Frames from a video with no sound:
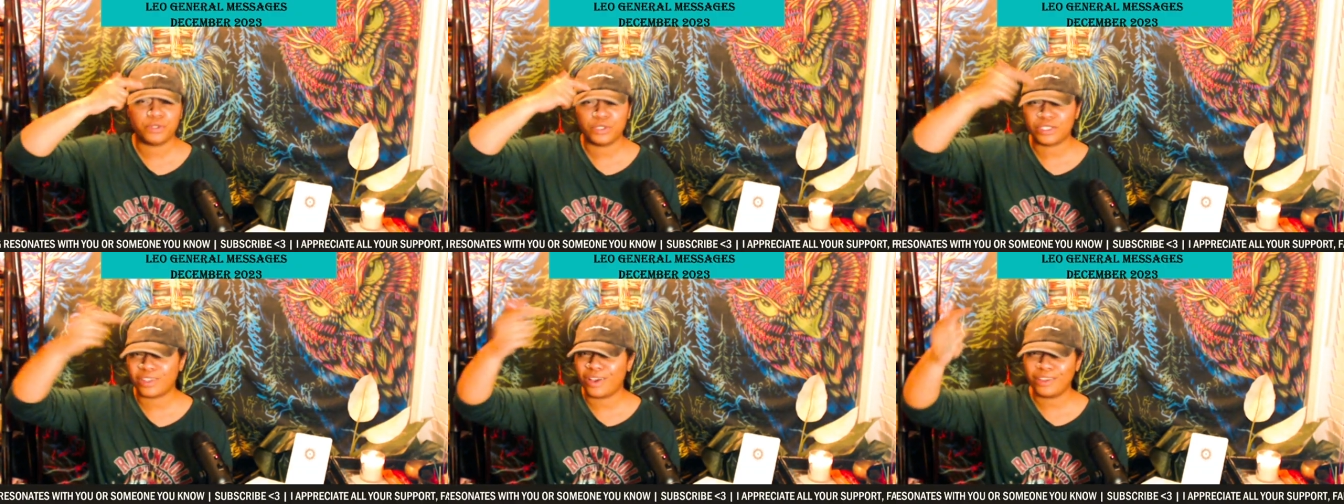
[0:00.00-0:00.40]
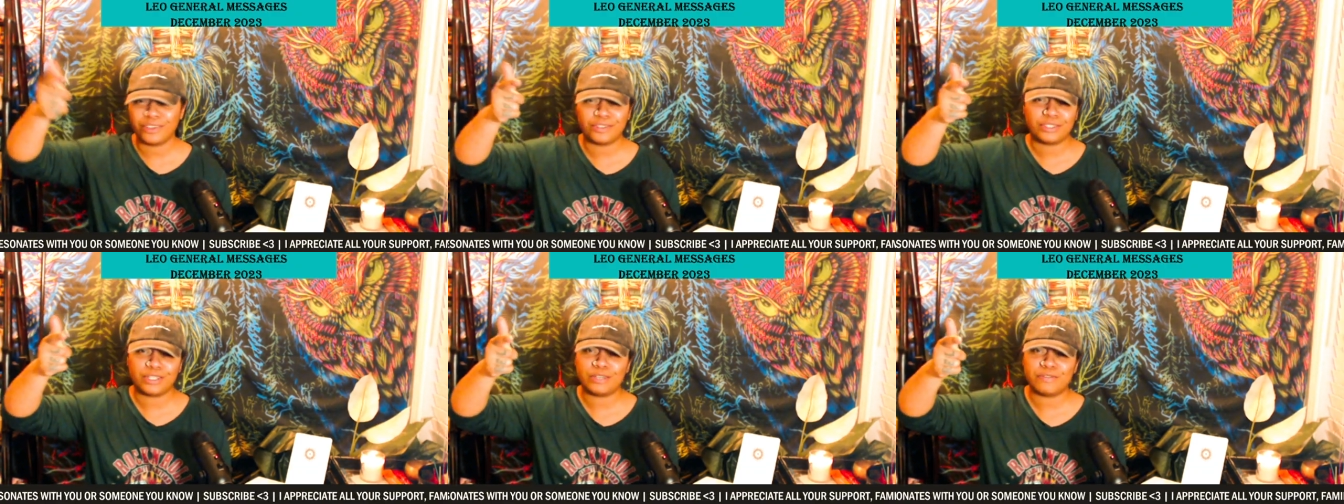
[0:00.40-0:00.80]
you saw
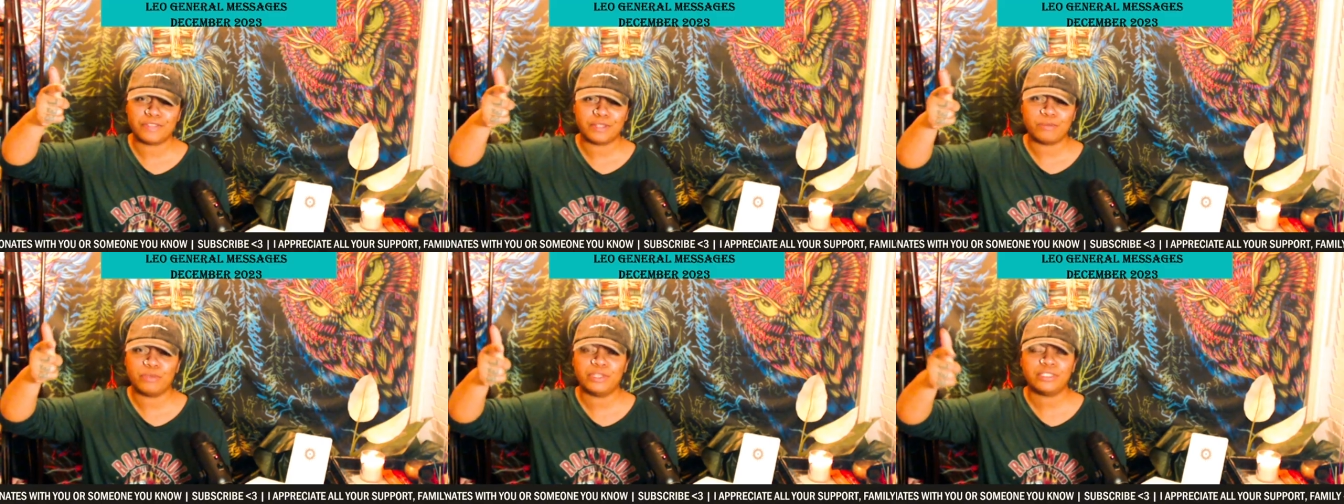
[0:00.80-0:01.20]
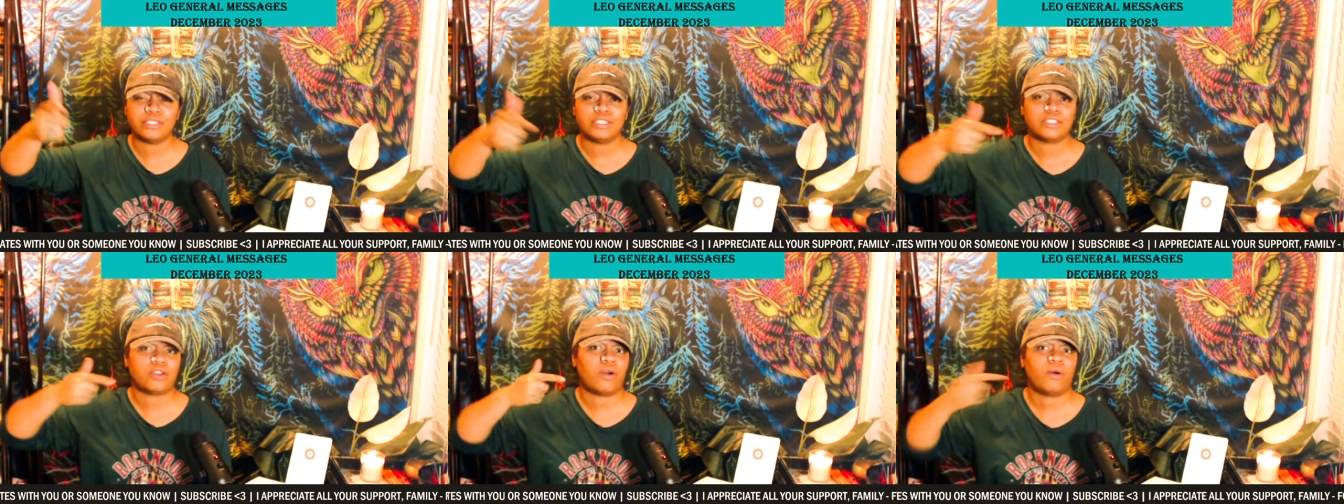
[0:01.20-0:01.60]
yourself in the
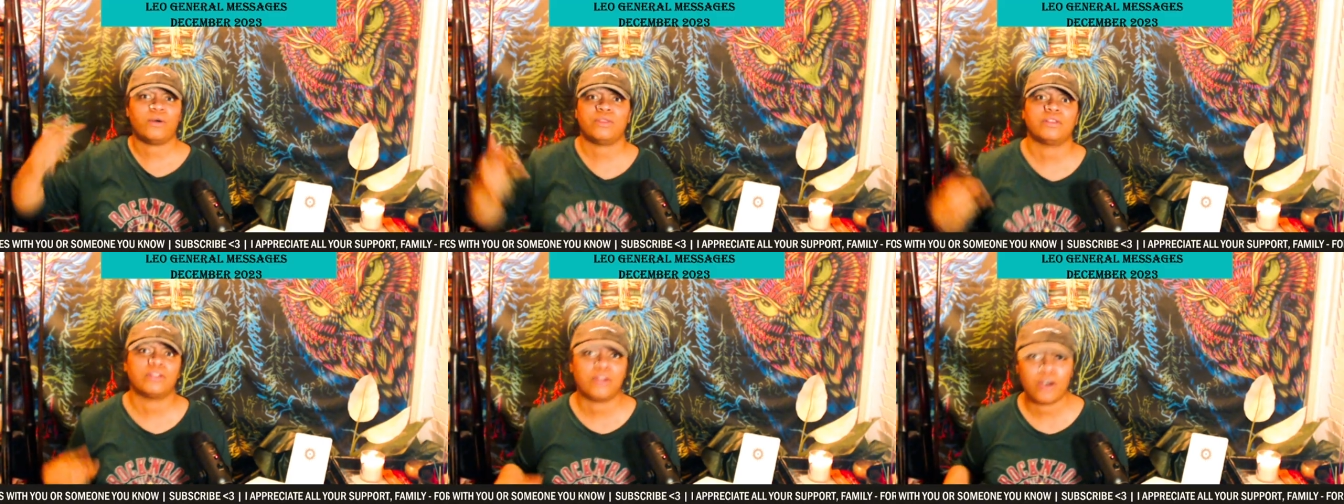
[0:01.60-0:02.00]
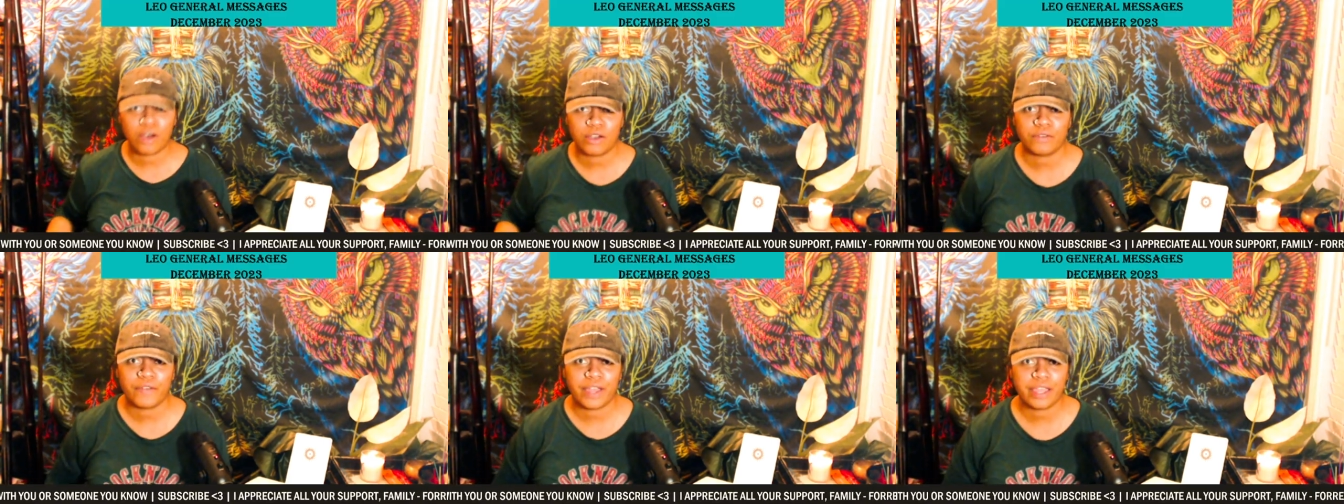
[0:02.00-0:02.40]
business all the
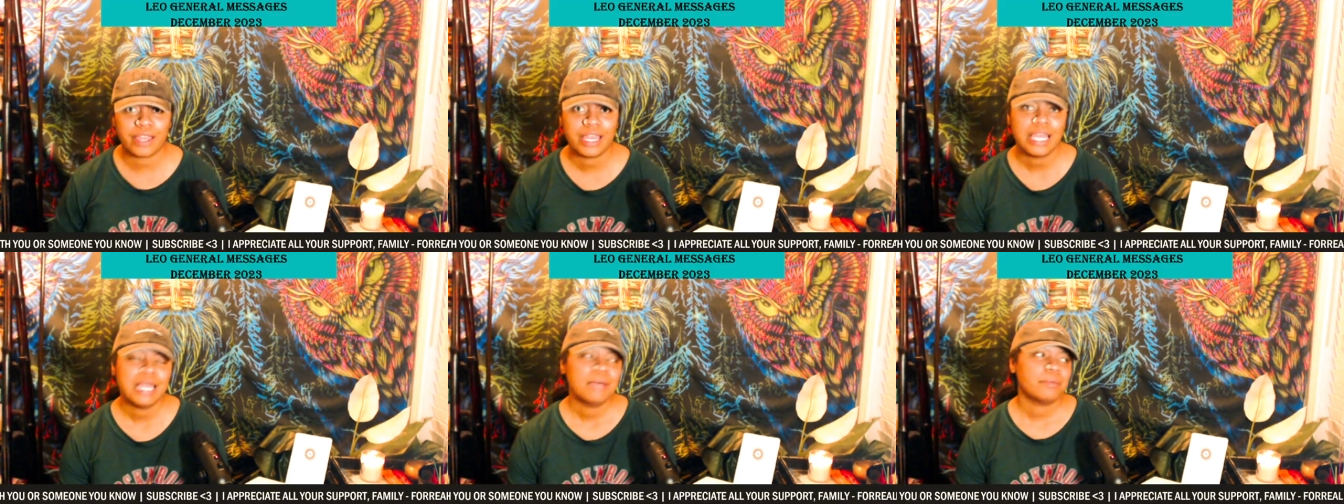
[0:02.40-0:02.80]
long, right?